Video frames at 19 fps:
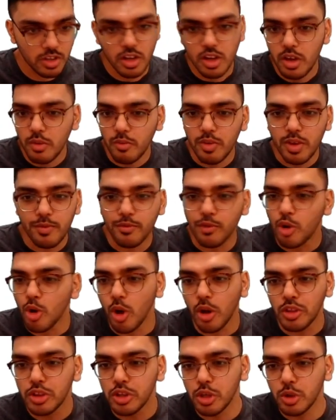We've
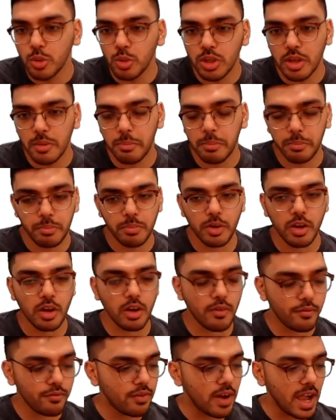gone through the
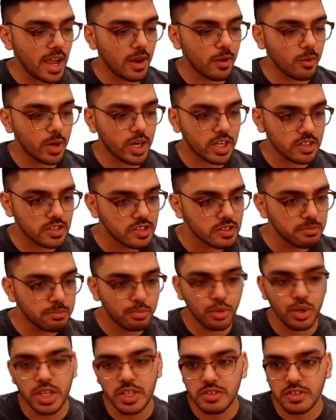fireworks
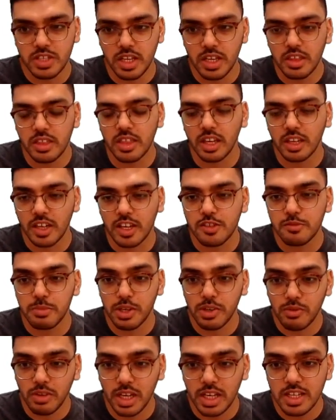pre-scene that has been
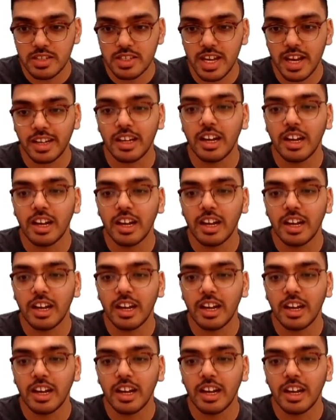released at